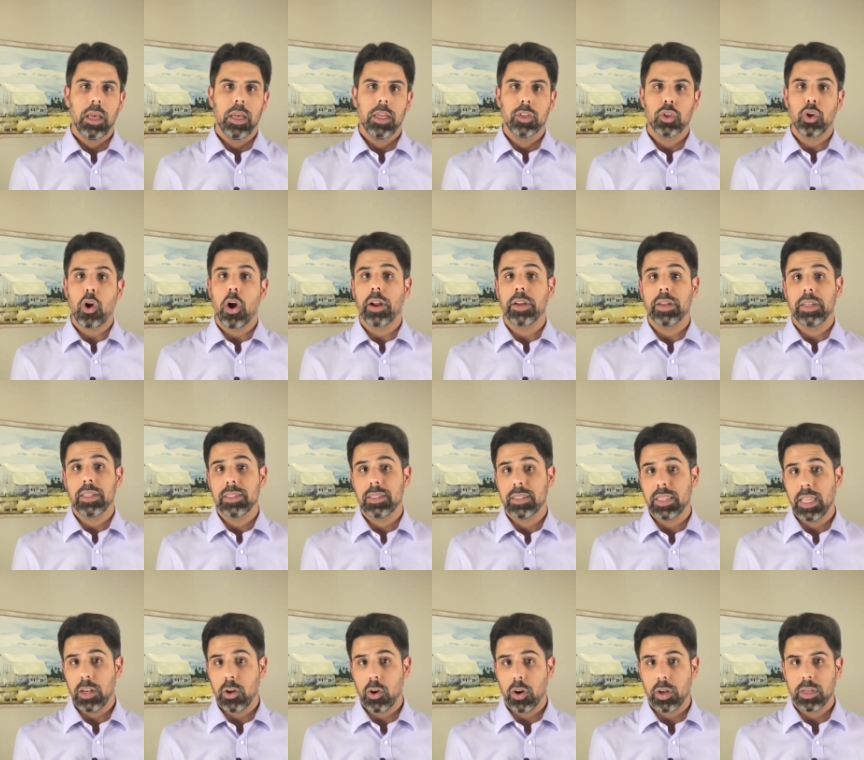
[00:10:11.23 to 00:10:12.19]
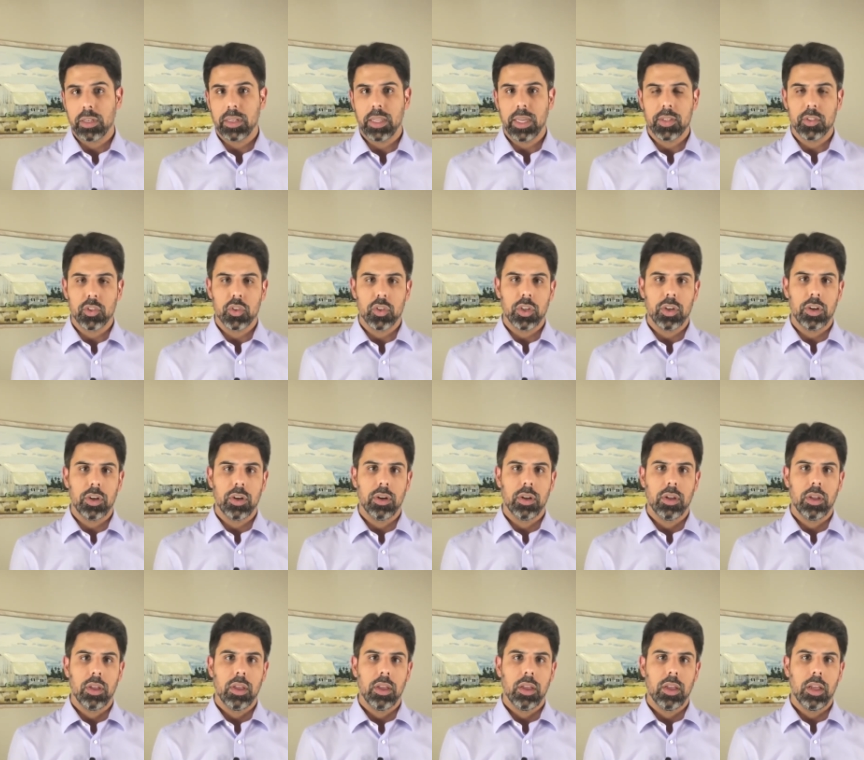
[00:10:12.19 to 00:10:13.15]
target state architecture,
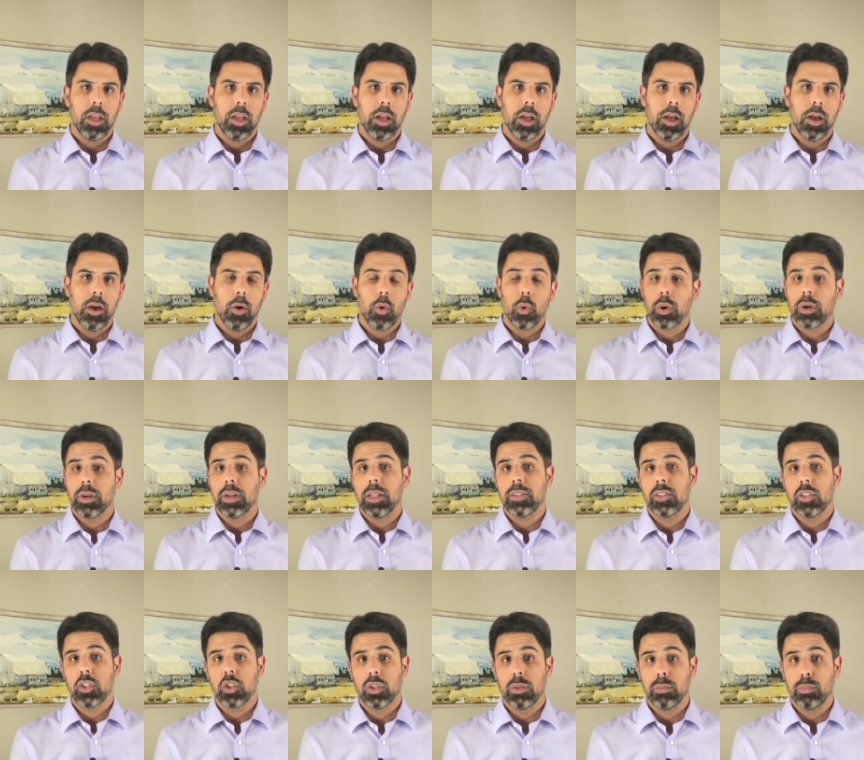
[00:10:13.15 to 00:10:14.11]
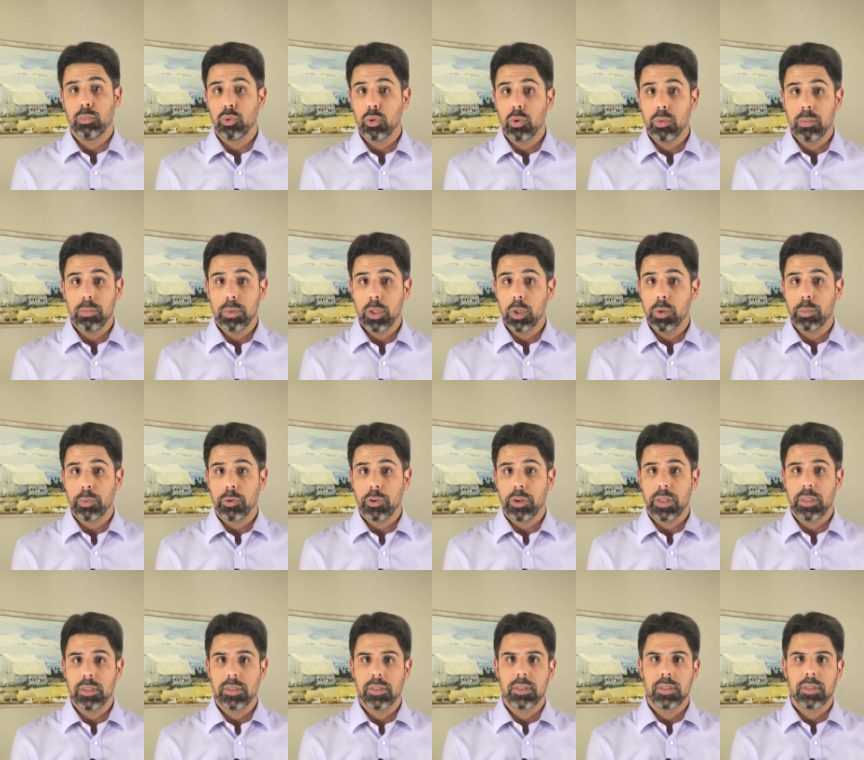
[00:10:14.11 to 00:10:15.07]
organizational
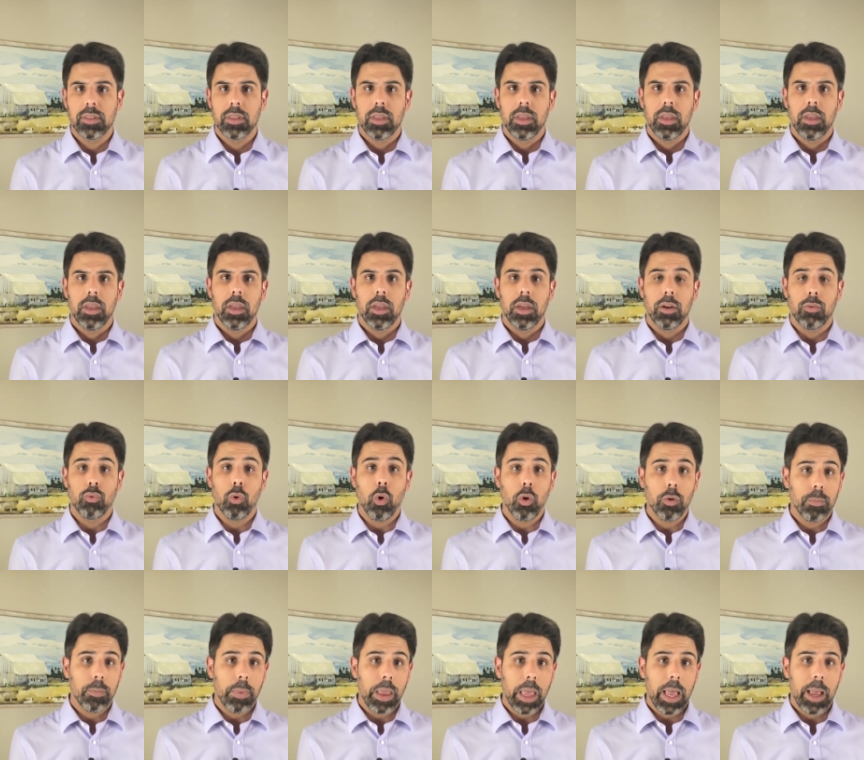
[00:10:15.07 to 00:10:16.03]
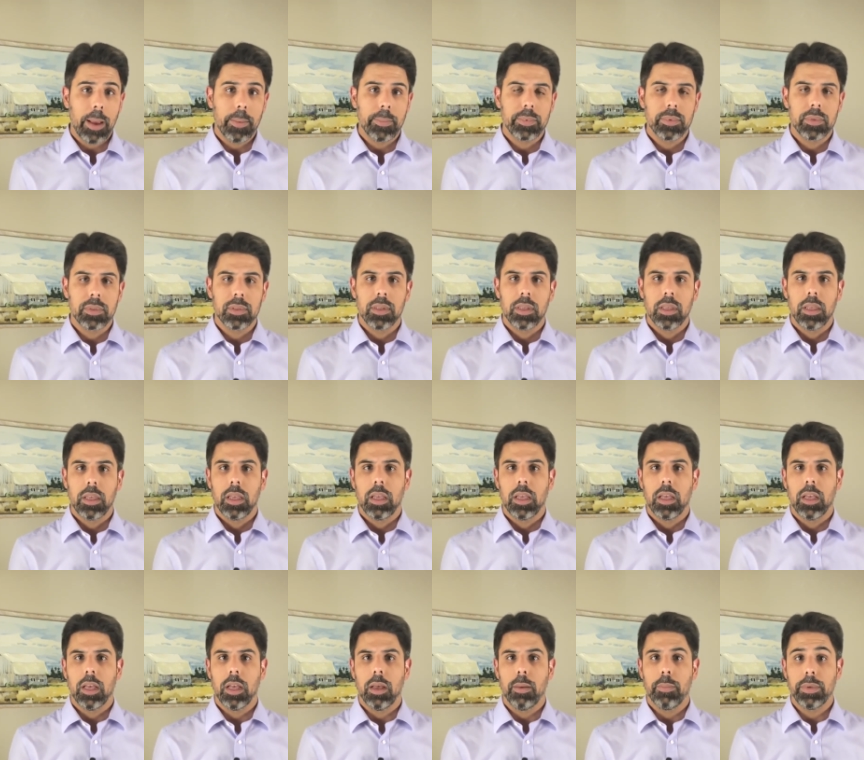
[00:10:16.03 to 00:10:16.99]
blueprints, roadmaps,
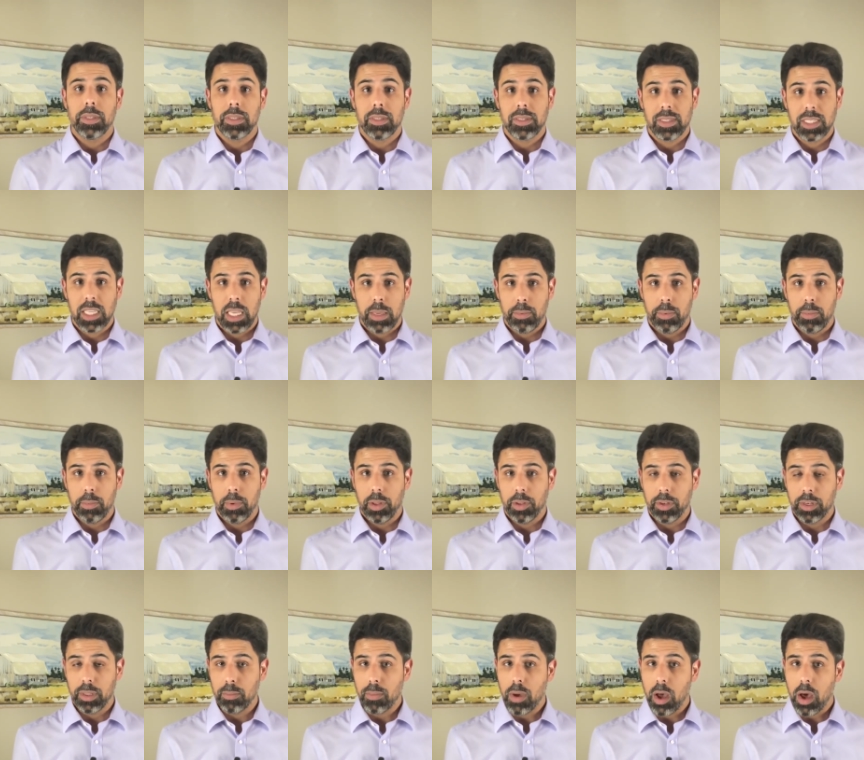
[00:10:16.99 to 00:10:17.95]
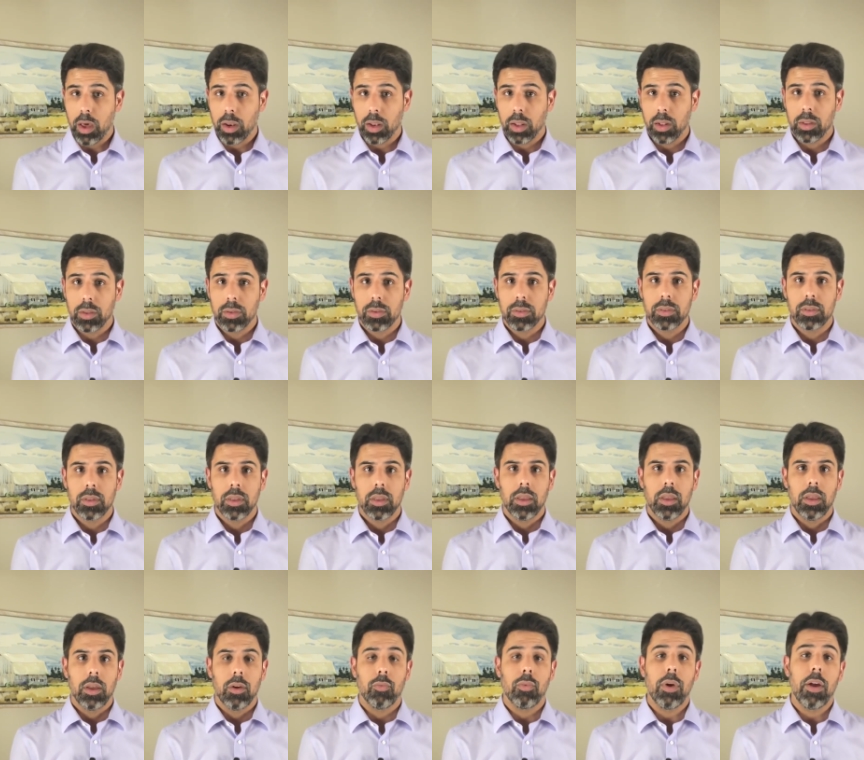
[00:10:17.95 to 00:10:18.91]
business capability models,
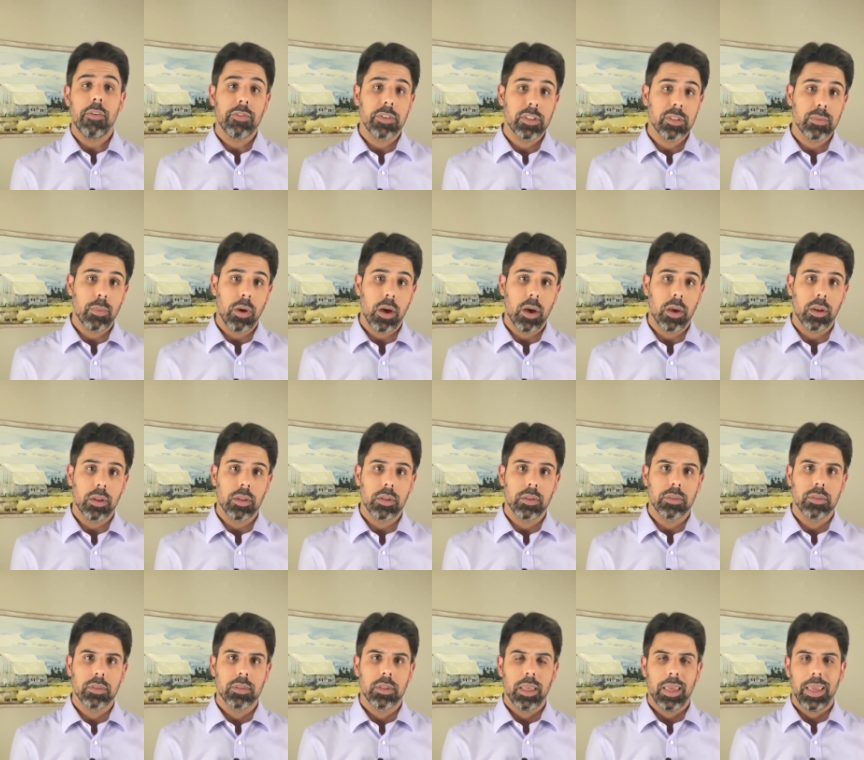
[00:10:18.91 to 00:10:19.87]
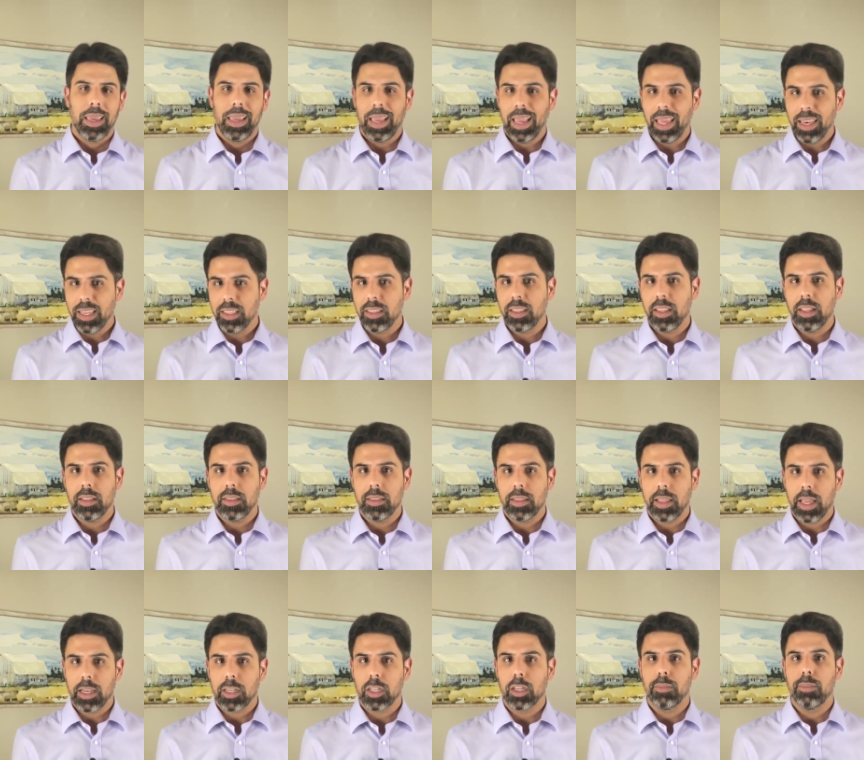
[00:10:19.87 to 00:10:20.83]
reference models, anything
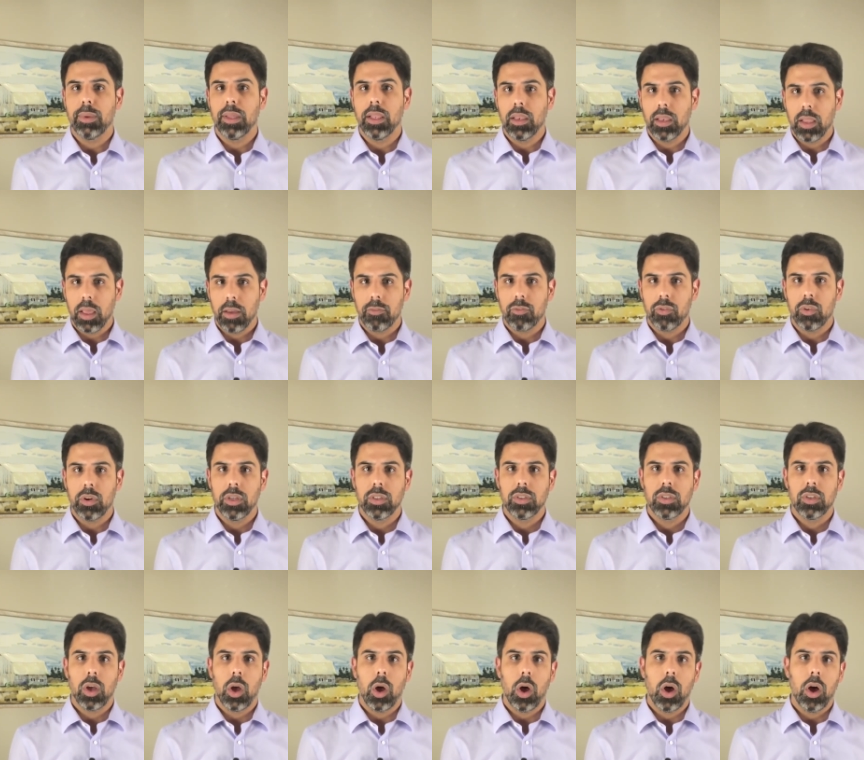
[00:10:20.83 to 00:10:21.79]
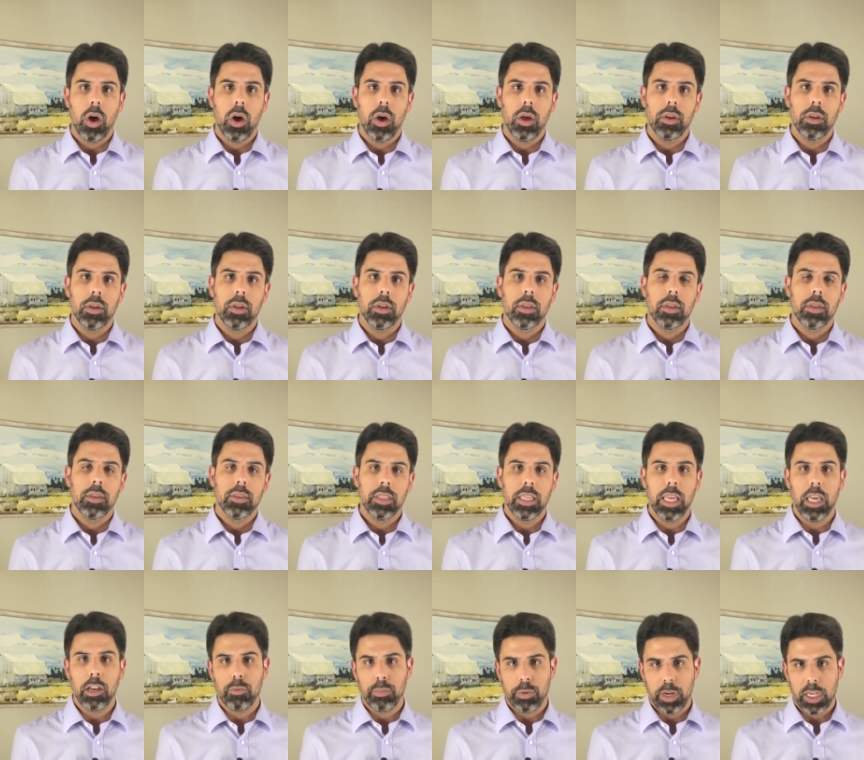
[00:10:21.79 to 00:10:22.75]
that could be leveraged on the
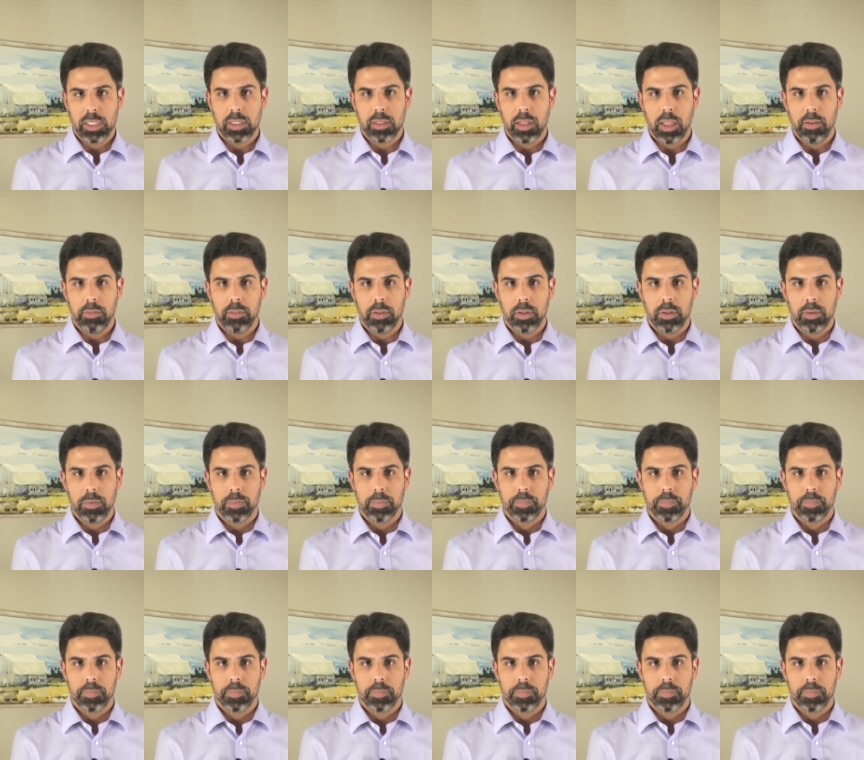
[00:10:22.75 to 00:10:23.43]
enterprise level.